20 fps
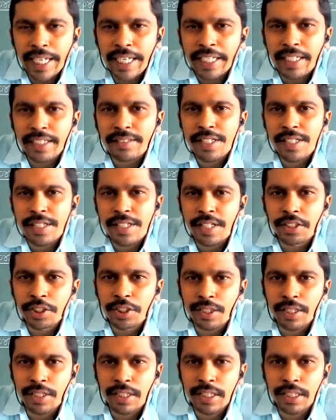taking the
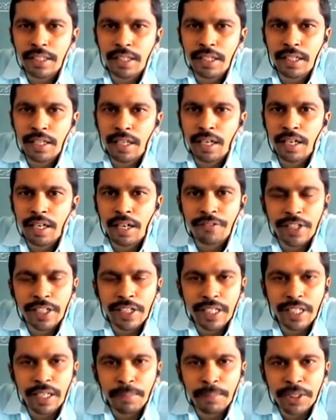screenshot and after
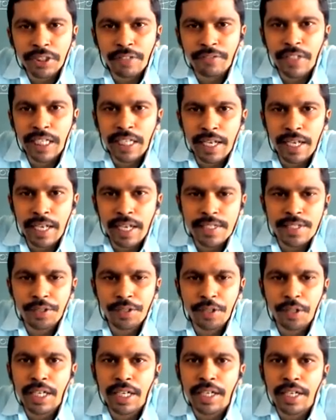the completion of the class,
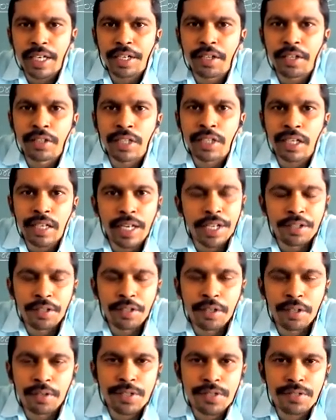you can write down the running
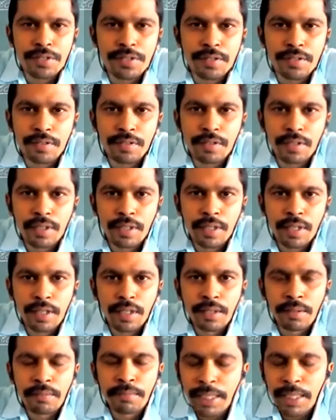notes.
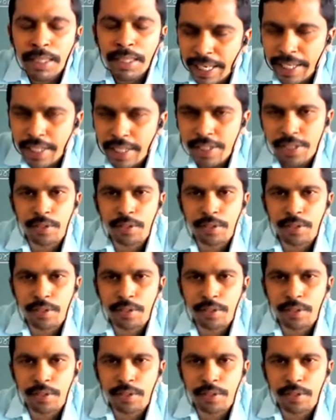But my dear